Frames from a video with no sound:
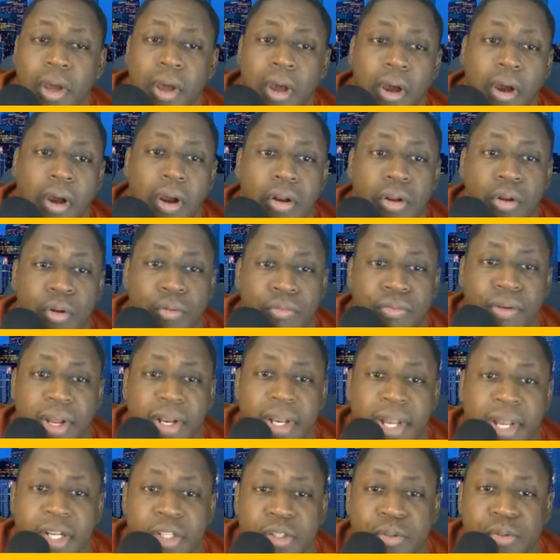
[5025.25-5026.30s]
Harloon
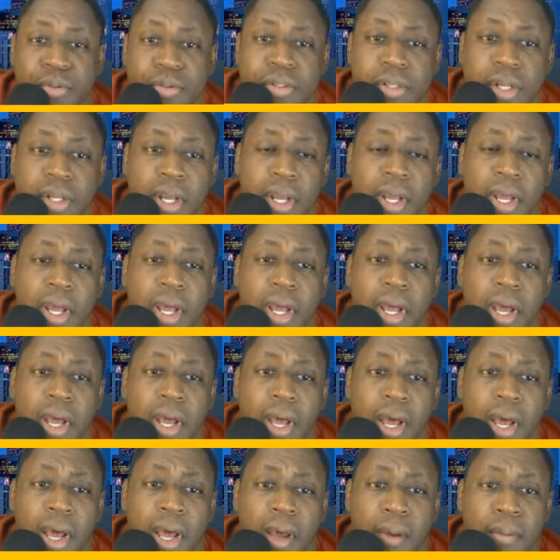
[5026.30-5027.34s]
Financials.
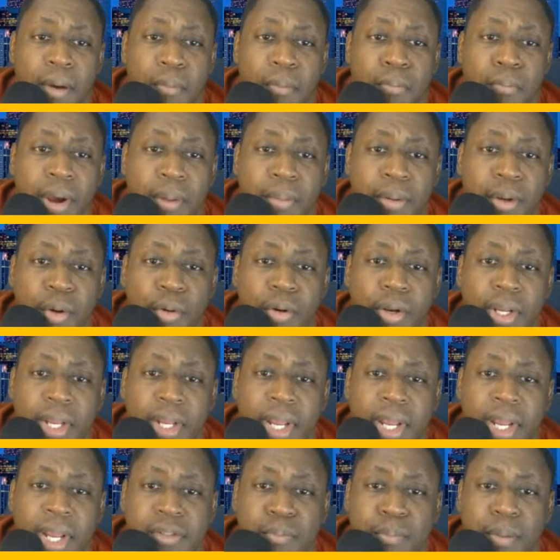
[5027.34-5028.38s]
Um, I'm probably going to
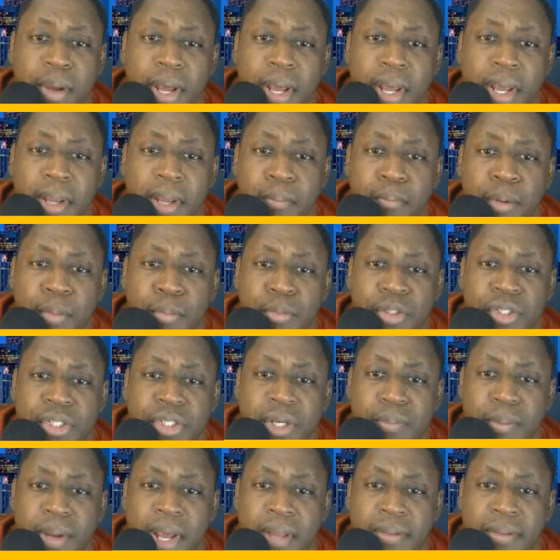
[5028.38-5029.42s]
cancel my
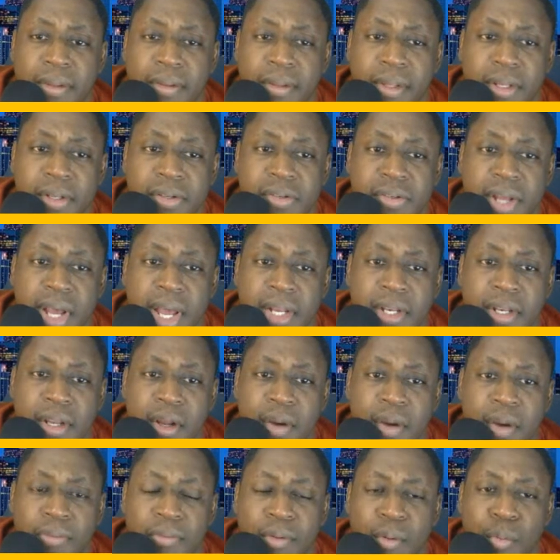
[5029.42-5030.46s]
membership after this. I
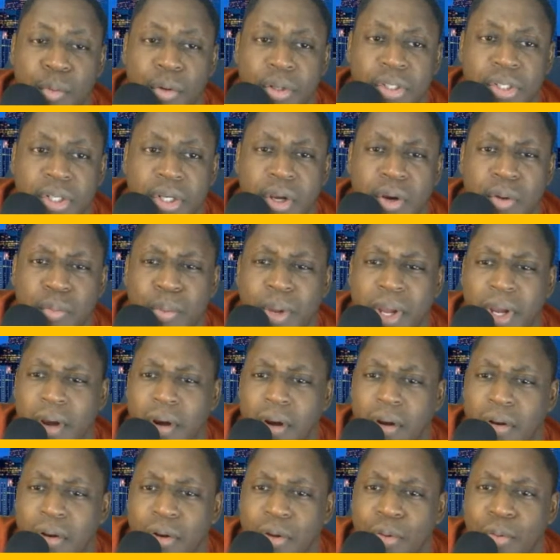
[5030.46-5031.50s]
don't even want to go back.
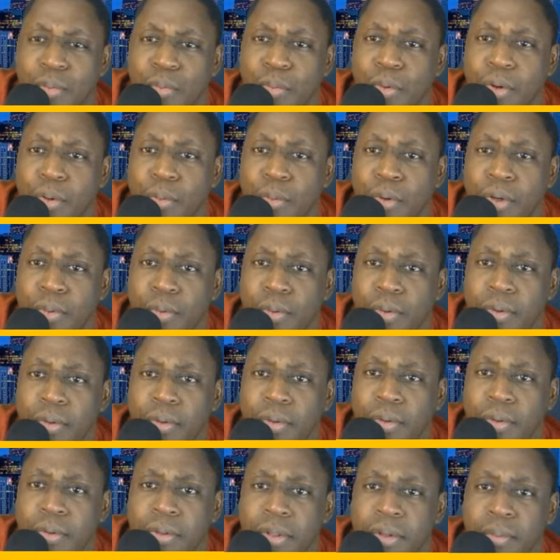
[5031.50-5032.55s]
Harloon, what, what you,
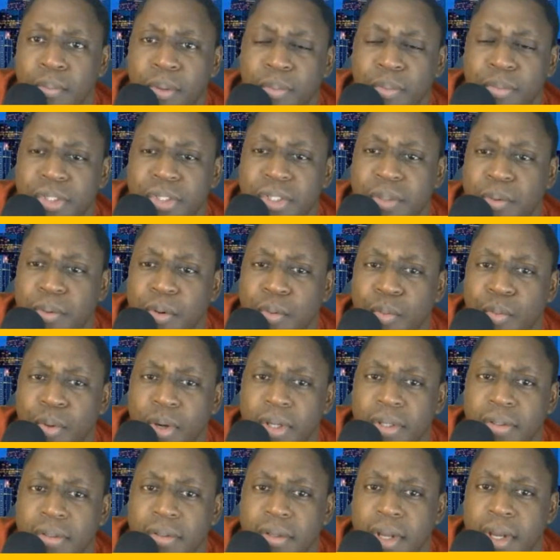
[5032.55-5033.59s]
your membership on what?
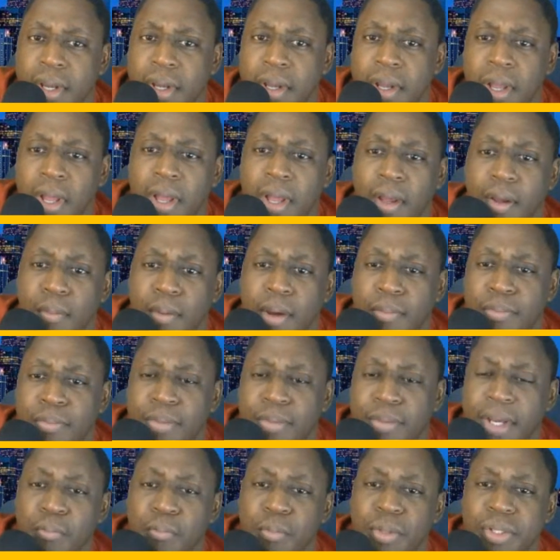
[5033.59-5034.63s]
I think
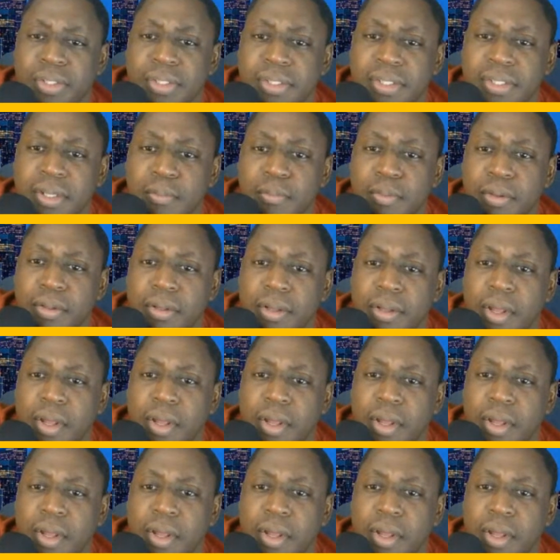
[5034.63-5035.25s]
I'm missing something.